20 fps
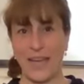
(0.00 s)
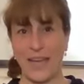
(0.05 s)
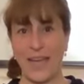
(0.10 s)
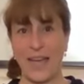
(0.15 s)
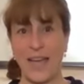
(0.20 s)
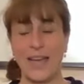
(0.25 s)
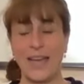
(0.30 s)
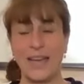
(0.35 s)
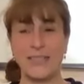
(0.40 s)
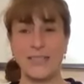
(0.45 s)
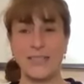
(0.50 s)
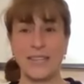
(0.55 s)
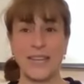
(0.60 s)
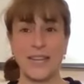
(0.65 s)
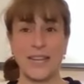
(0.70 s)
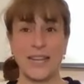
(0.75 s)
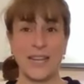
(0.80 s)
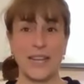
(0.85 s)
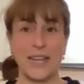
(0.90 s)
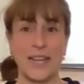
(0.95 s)

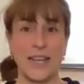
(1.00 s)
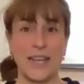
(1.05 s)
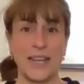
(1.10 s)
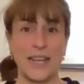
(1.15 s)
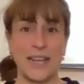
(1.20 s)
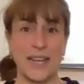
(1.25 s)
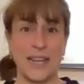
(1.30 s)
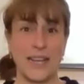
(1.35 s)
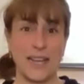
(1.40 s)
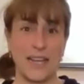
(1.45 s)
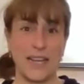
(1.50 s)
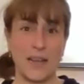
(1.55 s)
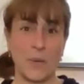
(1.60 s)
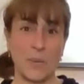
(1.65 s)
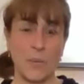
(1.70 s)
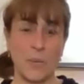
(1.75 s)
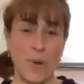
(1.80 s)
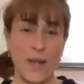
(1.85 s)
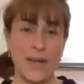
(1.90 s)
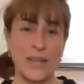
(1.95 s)
And
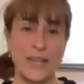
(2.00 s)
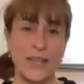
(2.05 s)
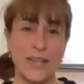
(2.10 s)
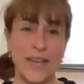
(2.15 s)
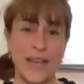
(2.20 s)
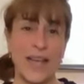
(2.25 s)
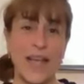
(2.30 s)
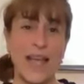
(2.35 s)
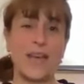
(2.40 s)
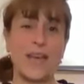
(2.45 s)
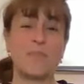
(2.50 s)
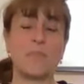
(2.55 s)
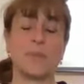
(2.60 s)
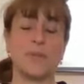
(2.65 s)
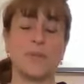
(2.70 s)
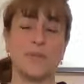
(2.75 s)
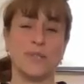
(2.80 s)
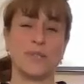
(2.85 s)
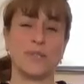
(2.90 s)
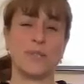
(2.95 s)
when that
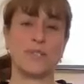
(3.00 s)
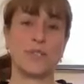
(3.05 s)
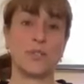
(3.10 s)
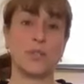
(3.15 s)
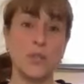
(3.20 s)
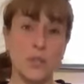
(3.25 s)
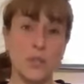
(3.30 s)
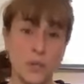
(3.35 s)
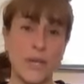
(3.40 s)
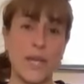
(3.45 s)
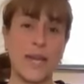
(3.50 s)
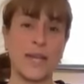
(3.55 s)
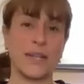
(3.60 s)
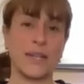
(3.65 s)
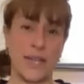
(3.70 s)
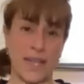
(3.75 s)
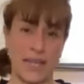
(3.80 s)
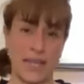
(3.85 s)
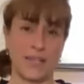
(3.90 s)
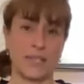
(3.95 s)
happens, you
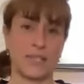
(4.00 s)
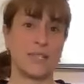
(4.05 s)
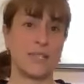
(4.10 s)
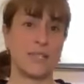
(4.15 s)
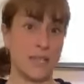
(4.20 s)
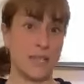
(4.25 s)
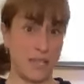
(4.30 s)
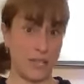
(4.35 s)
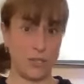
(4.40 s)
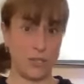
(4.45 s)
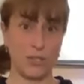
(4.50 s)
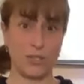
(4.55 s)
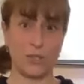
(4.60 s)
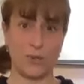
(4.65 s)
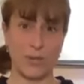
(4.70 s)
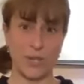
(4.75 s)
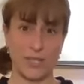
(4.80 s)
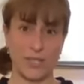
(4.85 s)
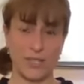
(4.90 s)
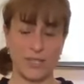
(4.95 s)
can get
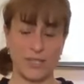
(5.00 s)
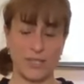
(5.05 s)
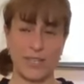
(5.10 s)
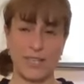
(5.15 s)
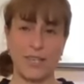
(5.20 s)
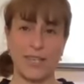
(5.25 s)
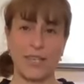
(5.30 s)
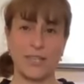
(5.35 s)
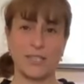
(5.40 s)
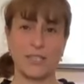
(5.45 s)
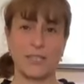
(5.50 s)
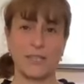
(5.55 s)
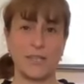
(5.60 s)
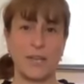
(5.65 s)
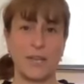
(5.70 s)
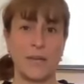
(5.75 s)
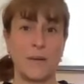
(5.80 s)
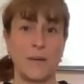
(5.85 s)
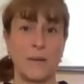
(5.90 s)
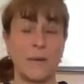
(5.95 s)
injuries.
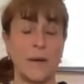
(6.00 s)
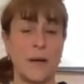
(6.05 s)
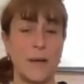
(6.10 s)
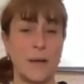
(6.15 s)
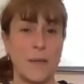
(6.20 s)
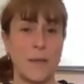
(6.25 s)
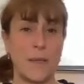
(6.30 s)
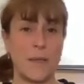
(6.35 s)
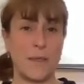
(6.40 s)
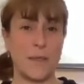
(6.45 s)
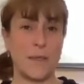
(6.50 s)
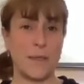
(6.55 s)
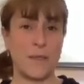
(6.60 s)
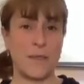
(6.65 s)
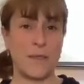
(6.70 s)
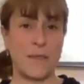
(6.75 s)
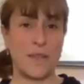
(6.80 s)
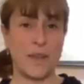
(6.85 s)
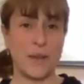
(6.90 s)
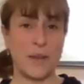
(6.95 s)
So
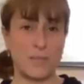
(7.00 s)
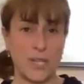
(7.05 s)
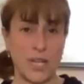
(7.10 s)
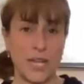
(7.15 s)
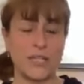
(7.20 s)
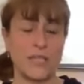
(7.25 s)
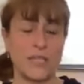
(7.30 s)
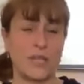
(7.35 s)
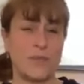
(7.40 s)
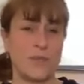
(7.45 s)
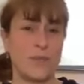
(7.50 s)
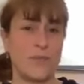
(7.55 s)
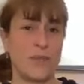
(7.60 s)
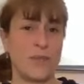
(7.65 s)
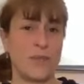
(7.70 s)
the objective of